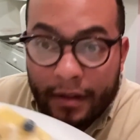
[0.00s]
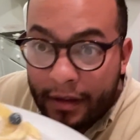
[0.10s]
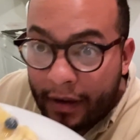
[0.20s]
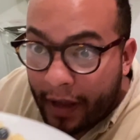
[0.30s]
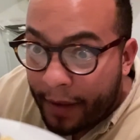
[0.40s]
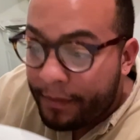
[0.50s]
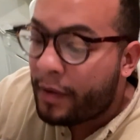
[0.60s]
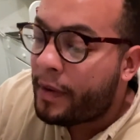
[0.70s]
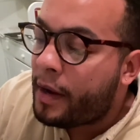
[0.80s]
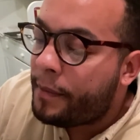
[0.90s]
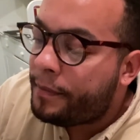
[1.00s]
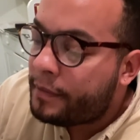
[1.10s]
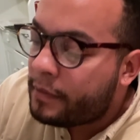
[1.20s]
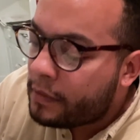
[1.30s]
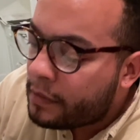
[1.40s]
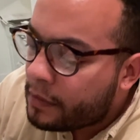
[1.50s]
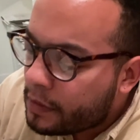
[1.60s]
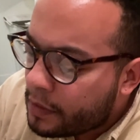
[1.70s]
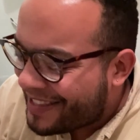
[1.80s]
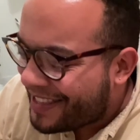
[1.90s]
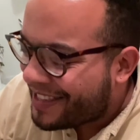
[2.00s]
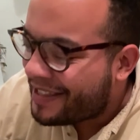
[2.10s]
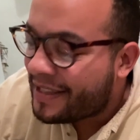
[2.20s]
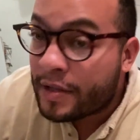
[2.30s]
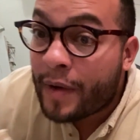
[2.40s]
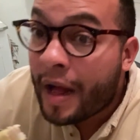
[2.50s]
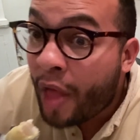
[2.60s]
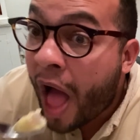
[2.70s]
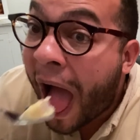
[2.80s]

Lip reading: Okay, here we go. Consistency as well.